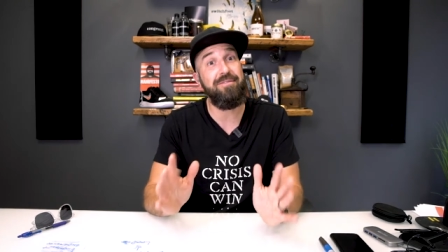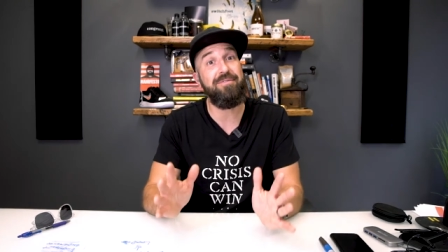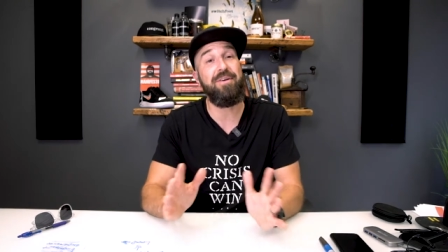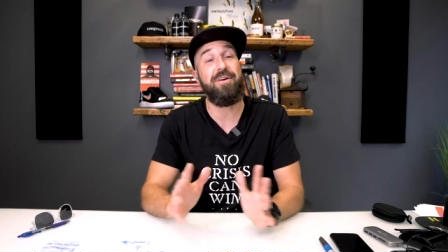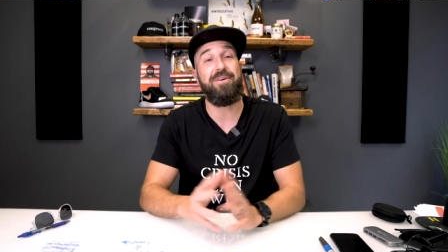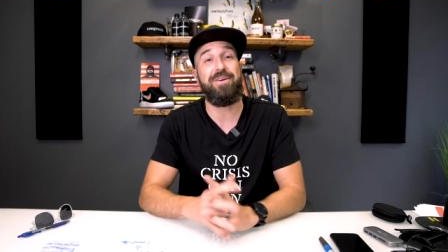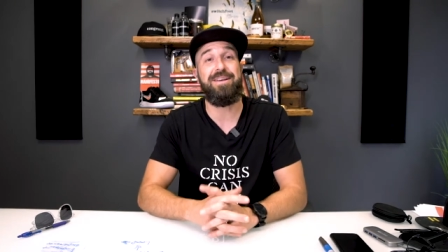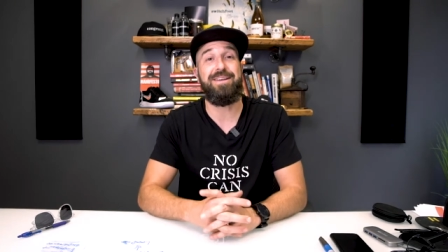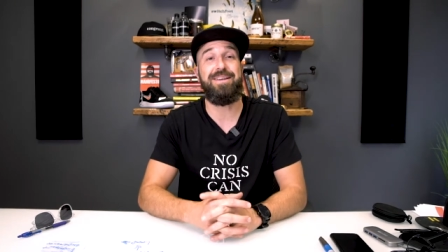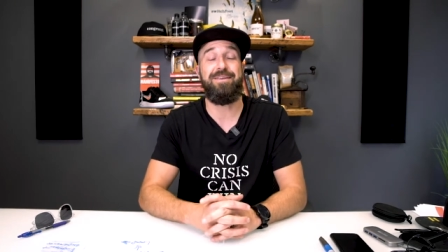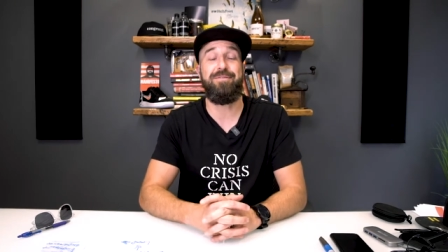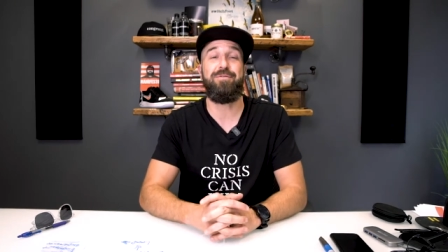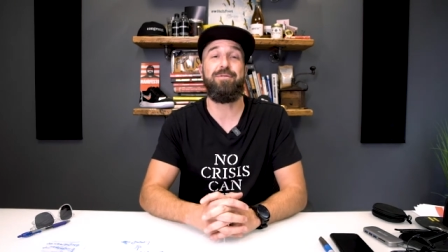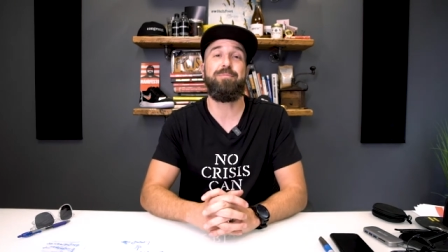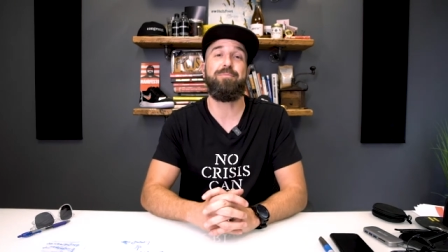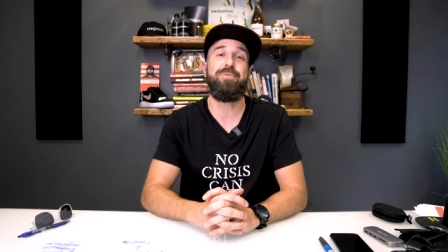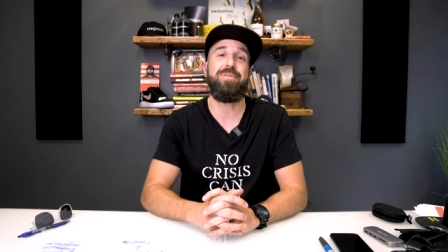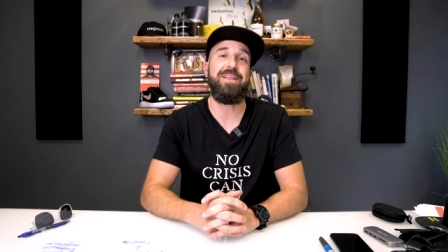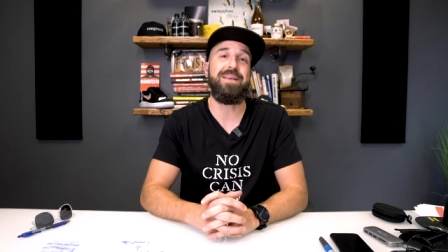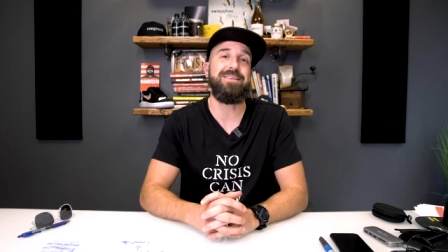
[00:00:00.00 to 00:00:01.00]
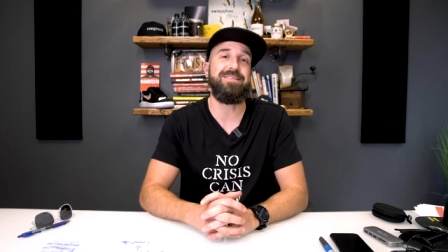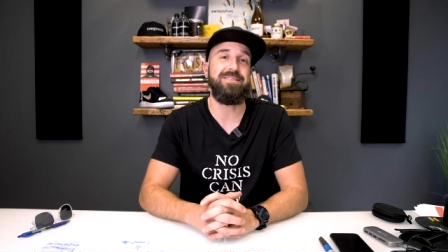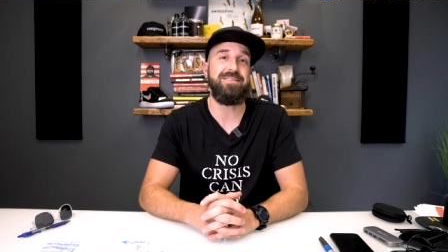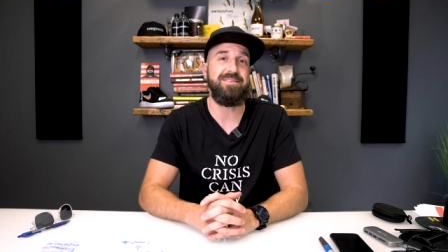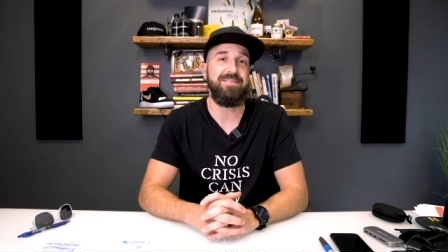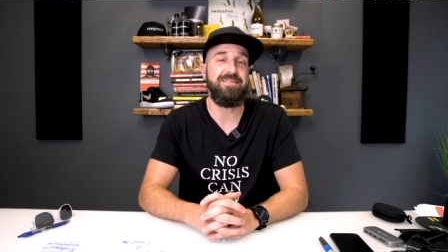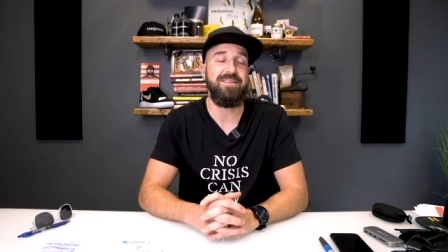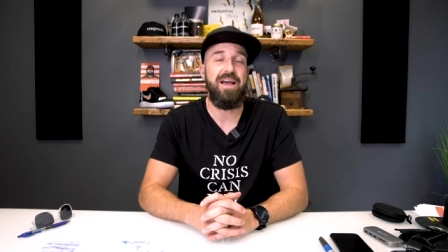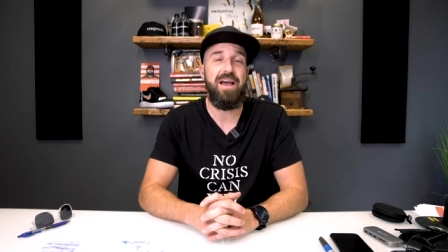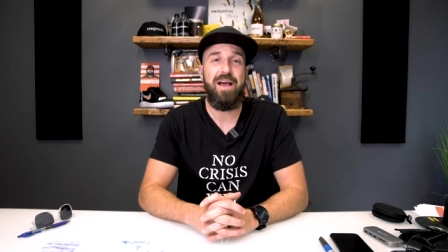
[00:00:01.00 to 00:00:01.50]
very different
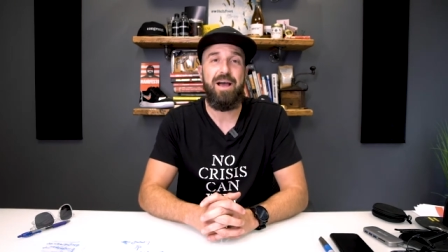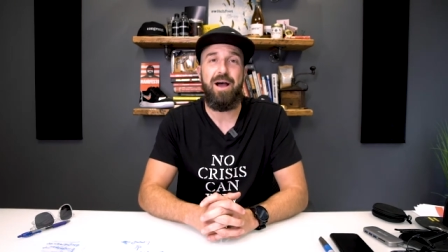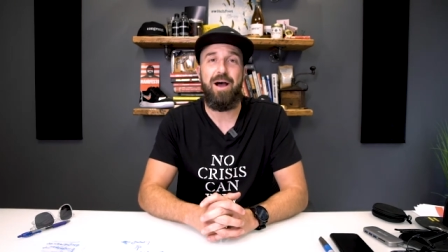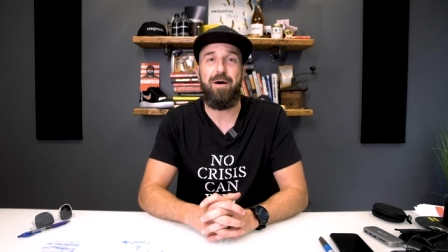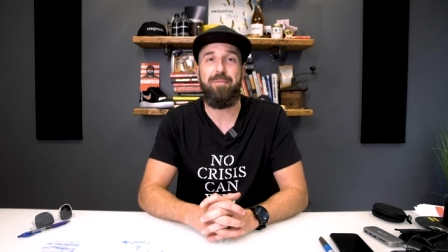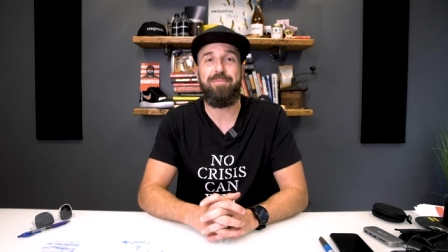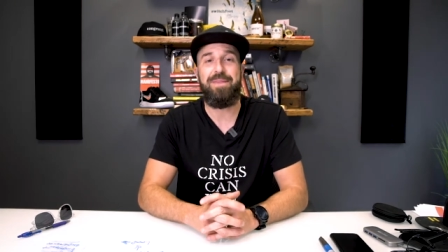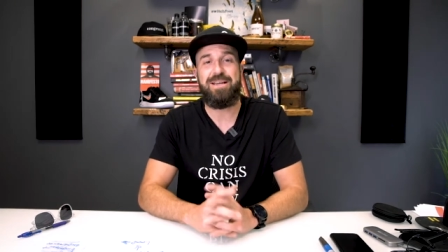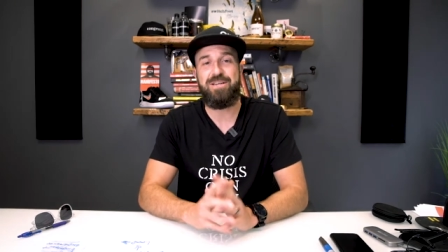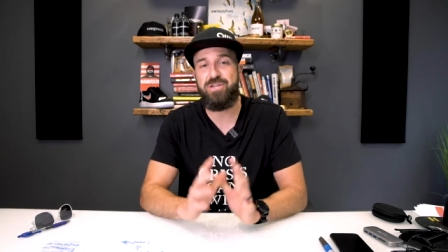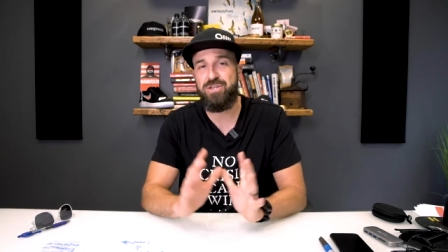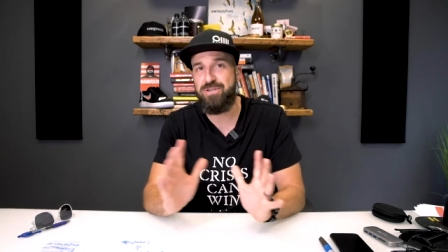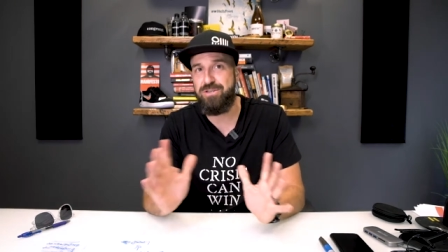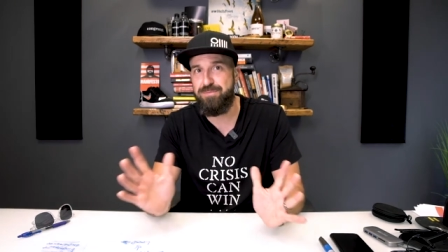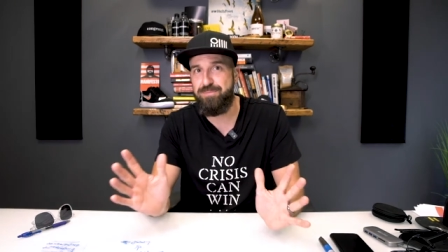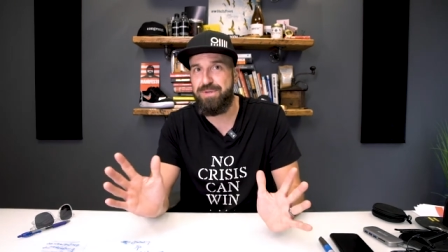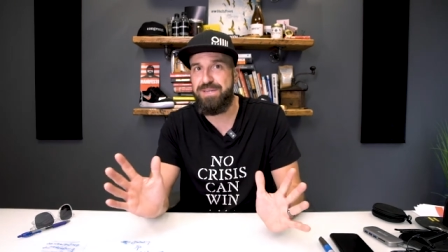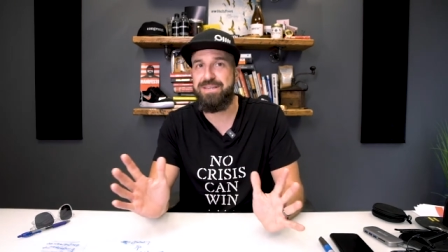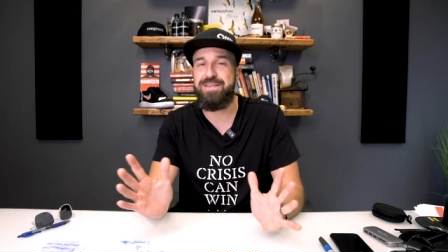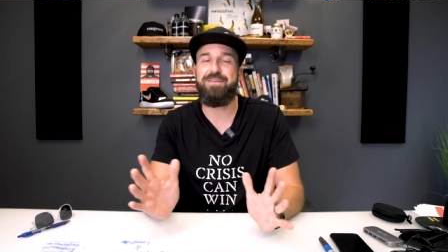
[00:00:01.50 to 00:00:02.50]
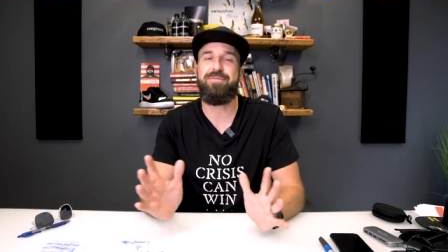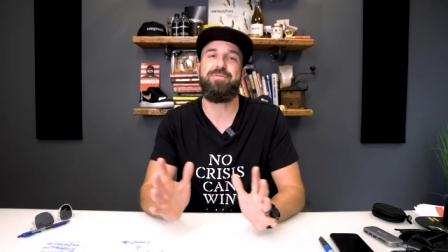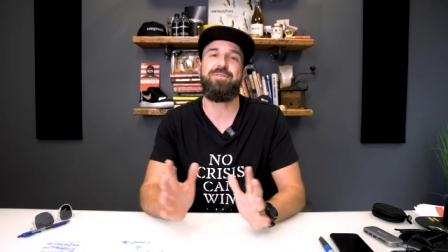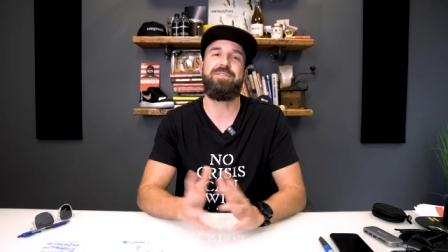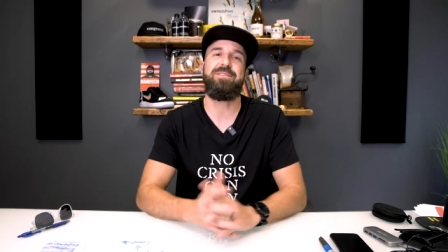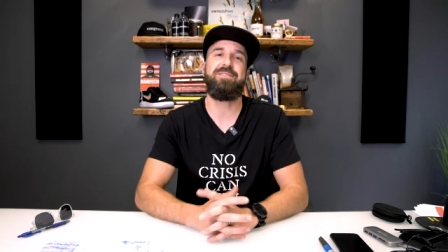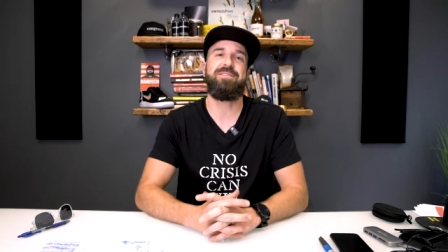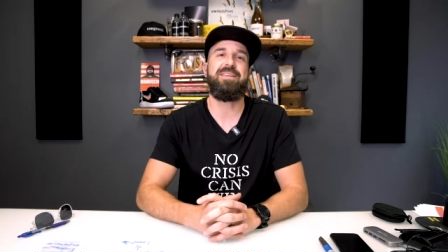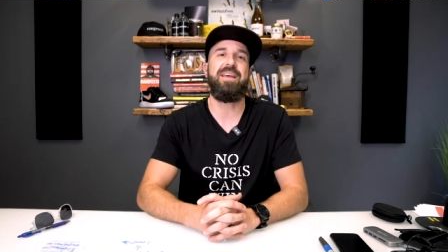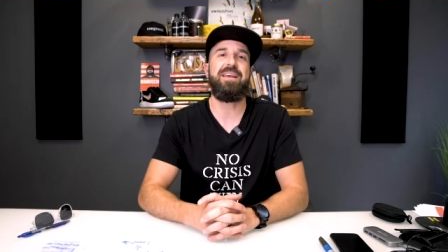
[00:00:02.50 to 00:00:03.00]
places. Um, they should be
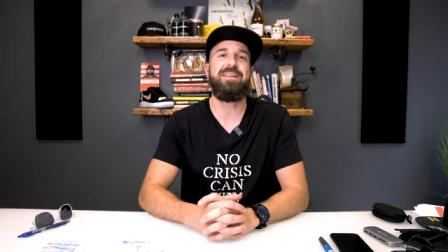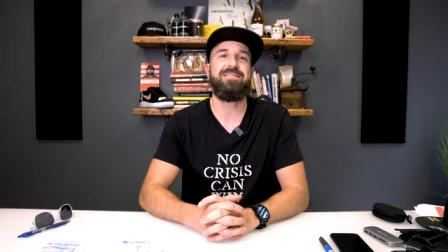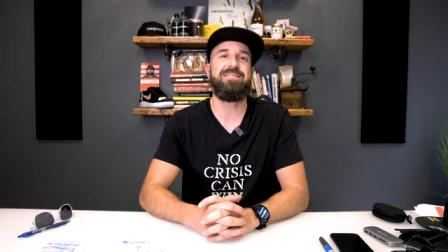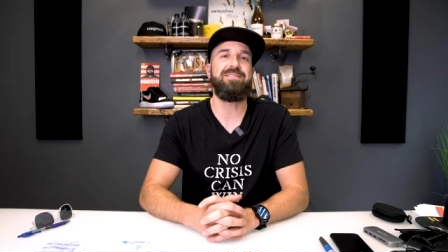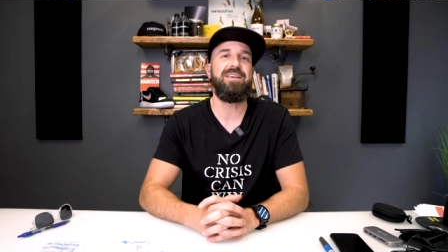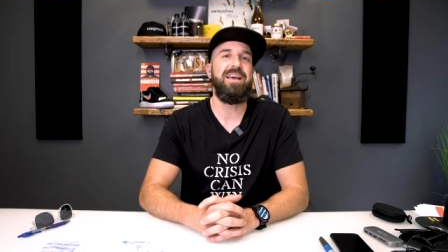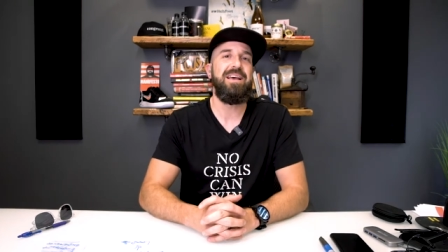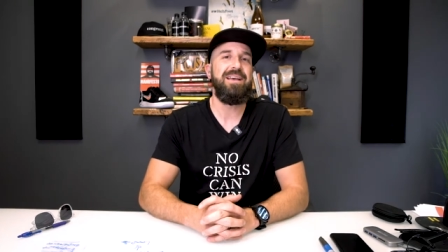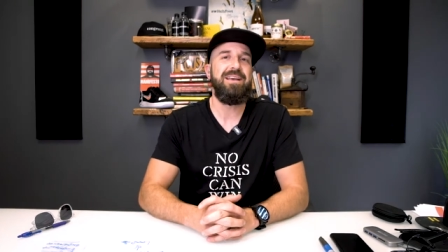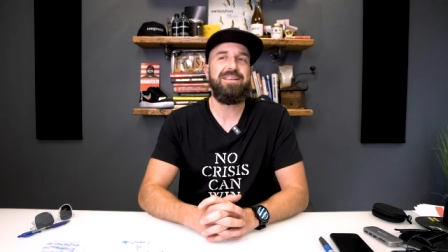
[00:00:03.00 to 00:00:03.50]
different states.